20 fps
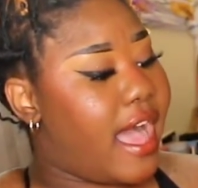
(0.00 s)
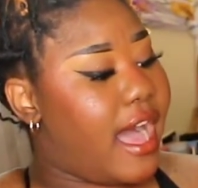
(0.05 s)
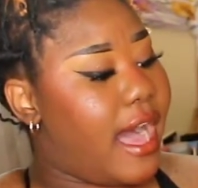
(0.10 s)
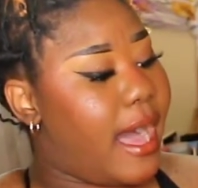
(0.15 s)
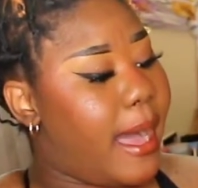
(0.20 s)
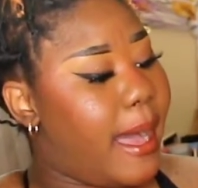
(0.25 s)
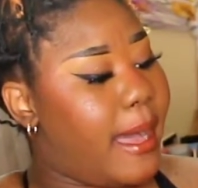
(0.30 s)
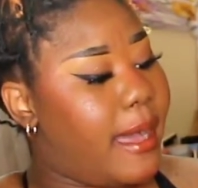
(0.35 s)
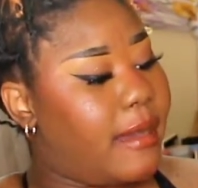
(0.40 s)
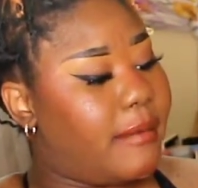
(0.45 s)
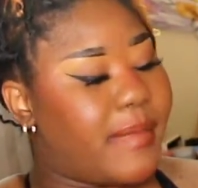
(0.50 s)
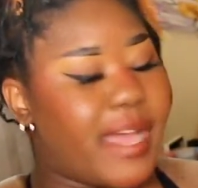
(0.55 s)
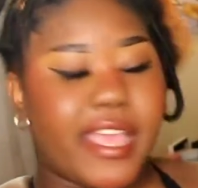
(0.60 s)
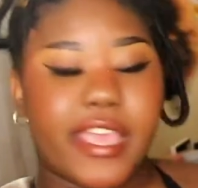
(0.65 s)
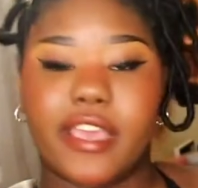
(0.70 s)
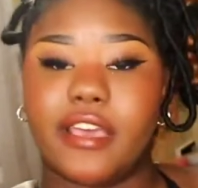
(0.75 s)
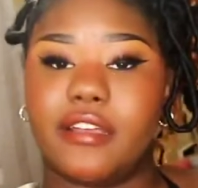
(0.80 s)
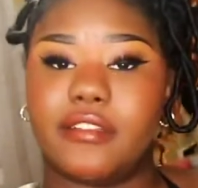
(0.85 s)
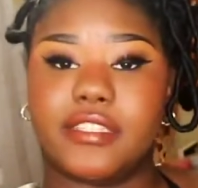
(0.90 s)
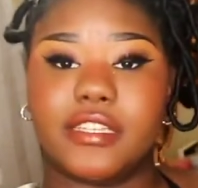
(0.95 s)
I
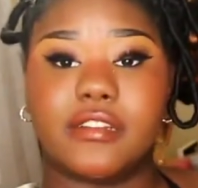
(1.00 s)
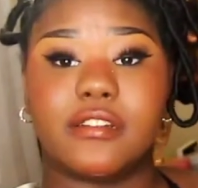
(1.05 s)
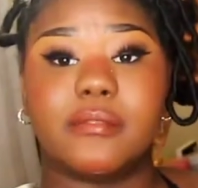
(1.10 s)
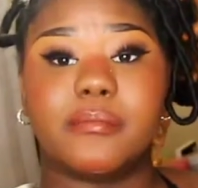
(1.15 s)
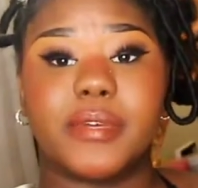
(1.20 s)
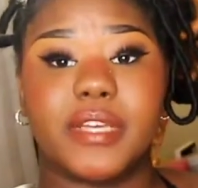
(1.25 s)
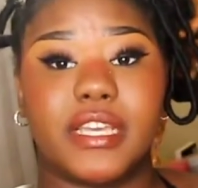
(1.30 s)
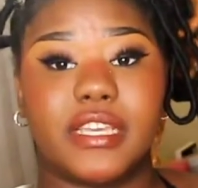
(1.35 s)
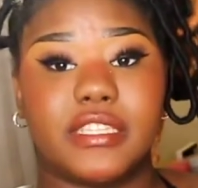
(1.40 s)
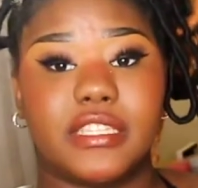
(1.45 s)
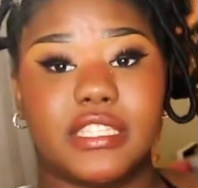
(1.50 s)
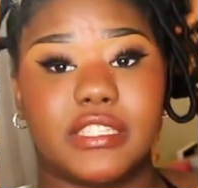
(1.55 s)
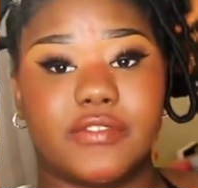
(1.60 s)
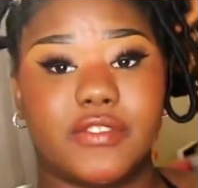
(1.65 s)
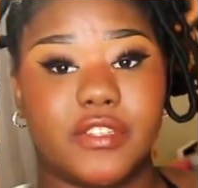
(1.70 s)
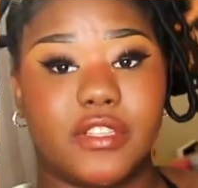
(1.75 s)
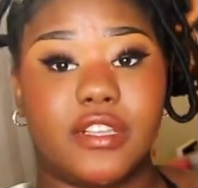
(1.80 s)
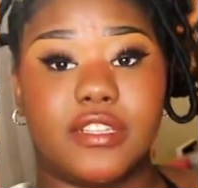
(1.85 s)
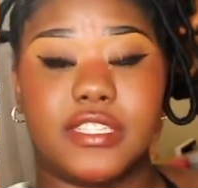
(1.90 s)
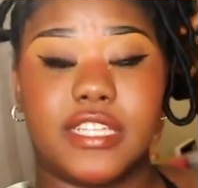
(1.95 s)
held out on buying this
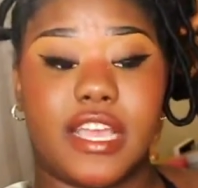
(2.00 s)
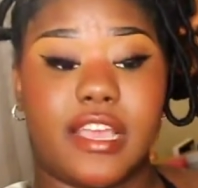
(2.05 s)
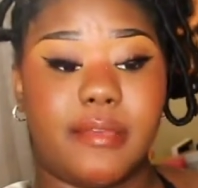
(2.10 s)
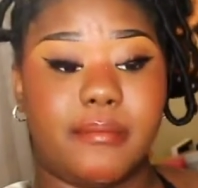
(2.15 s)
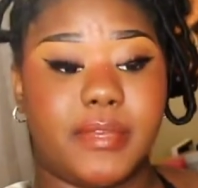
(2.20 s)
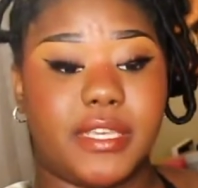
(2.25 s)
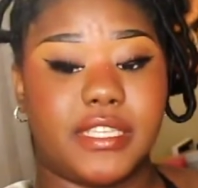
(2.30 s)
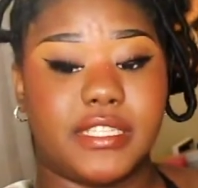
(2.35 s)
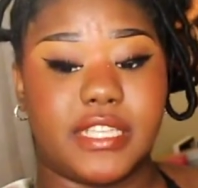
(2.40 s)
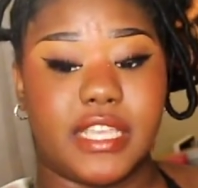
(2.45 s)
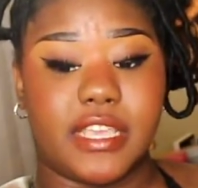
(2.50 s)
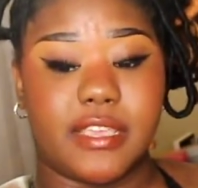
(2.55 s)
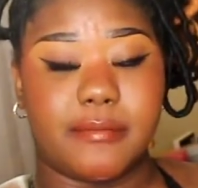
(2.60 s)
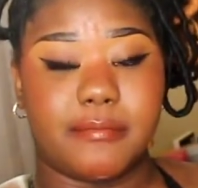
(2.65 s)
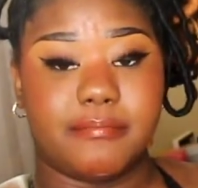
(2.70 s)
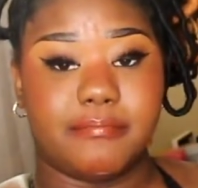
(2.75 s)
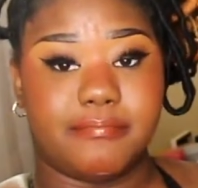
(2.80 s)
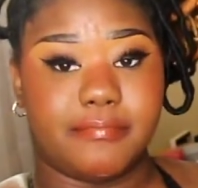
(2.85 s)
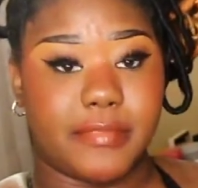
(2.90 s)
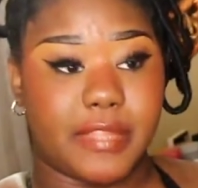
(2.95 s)
for a long time because I
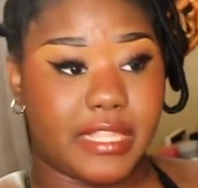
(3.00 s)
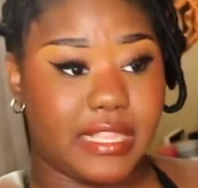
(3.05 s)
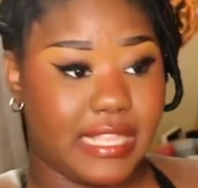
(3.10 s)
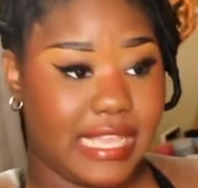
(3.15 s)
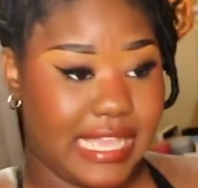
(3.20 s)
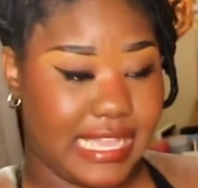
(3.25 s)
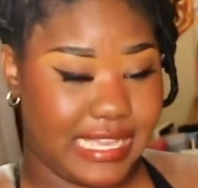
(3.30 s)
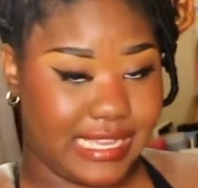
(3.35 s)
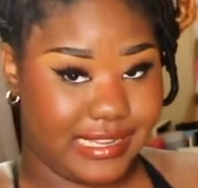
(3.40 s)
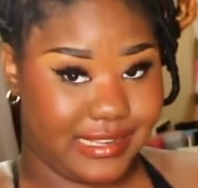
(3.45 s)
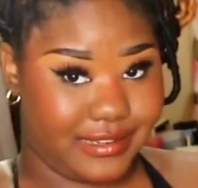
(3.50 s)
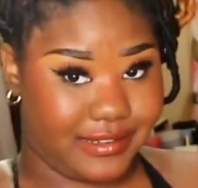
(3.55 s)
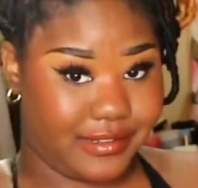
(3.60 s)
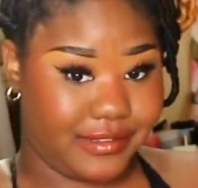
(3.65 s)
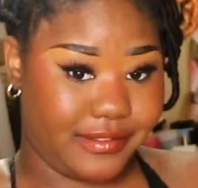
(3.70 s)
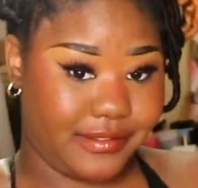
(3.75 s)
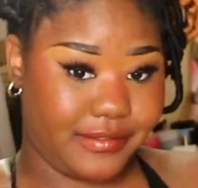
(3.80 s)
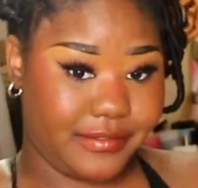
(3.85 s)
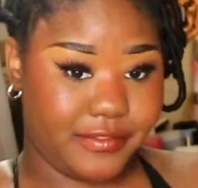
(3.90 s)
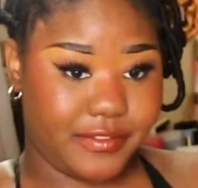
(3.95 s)
am kind
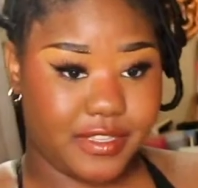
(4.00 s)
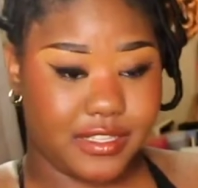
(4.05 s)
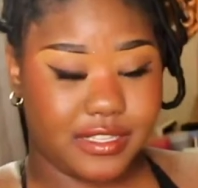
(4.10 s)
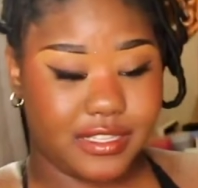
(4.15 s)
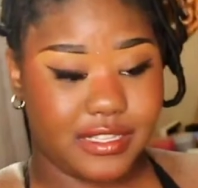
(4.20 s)
of,